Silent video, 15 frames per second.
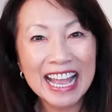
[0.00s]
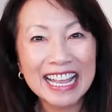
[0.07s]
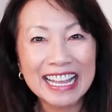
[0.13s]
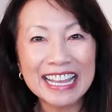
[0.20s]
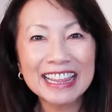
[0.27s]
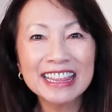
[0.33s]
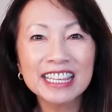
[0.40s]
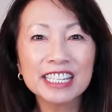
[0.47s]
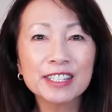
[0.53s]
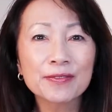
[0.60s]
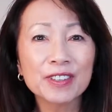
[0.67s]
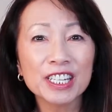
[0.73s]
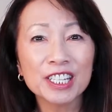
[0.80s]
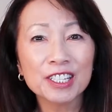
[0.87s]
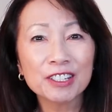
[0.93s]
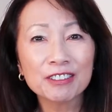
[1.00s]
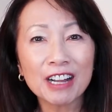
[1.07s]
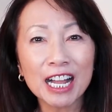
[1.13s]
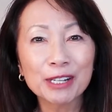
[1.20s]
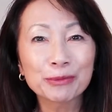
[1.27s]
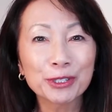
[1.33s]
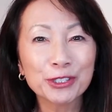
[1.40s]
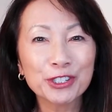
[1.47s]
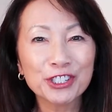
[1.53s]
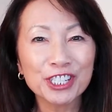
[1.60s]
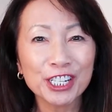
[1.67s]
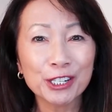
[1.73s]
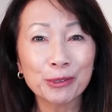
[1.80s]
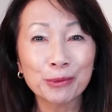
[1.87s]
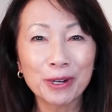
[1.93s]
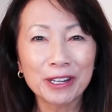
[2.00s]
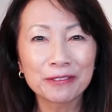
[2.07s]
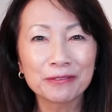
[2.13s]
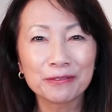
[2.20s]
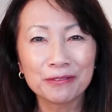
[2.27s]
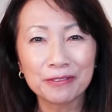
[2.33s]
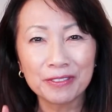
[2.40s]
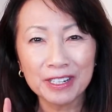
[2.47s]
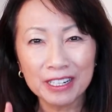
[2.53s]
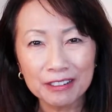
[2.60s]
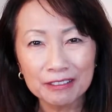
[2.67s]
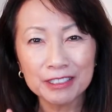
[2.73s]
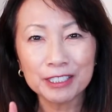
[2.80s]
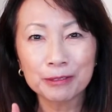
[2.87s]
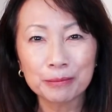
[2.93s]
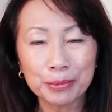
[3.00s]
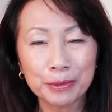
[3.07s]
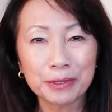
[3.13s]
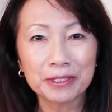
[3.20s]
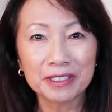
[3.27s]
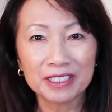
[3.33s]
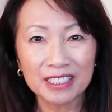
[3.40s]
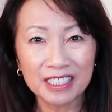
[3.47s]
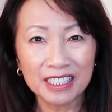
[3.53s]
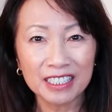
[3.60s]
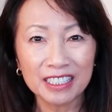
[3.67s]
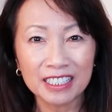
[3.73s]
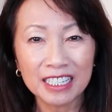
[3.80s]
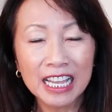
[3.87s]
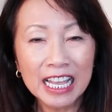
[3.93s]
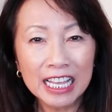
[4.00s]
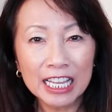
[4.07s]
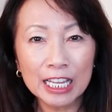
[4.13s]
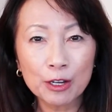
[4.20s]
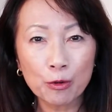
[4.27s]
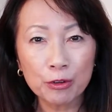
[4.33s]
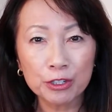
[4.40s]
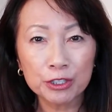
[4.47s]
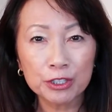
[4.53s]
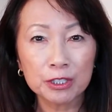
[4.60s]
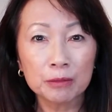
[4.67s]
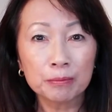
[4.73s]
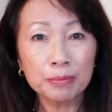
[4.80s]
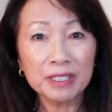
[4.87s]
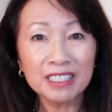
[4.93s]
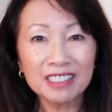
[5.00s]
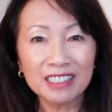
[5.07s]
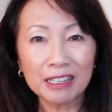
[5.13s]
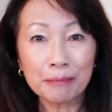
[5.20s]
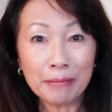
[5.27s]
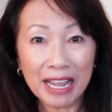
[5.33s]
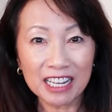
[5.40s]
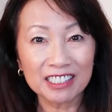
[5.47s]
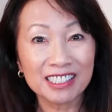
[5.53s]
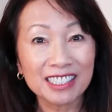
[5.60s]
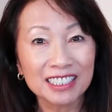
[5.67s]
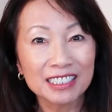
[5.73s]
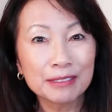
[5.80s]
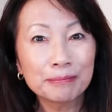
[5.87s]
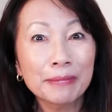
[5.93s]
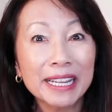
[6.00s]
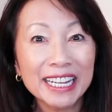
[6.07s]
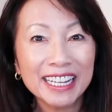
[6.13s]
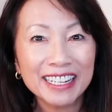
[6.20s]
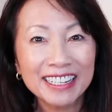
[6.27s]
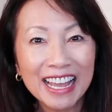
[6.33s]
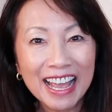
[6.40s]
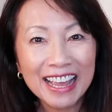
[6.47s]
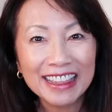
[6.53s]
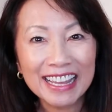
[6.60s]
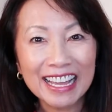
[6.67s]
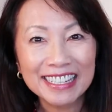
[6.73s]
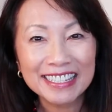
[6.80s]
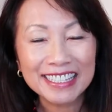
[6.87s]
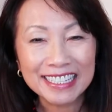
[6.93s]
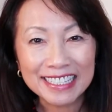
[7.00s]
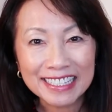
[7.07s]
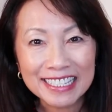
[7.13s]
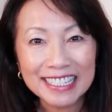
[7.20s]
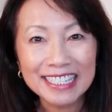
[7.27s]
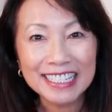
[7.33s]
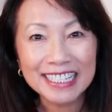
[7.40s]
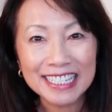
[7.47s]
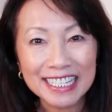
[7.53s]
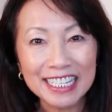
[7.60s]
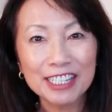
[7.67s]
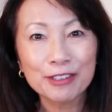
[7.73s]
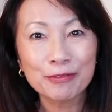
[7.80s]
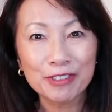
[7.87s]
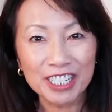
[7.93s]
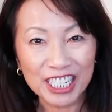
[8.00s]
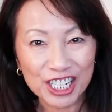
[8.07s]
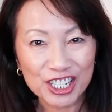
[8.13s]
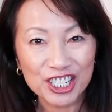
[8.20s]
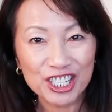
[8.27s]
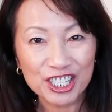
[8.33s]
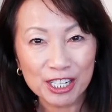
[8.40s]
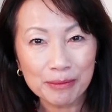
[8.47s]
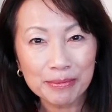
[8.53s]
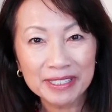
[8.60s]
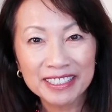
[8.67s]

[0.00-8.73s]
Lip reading: In this video, I will share one very important key in order to be a masculine man that succeeds in relationship.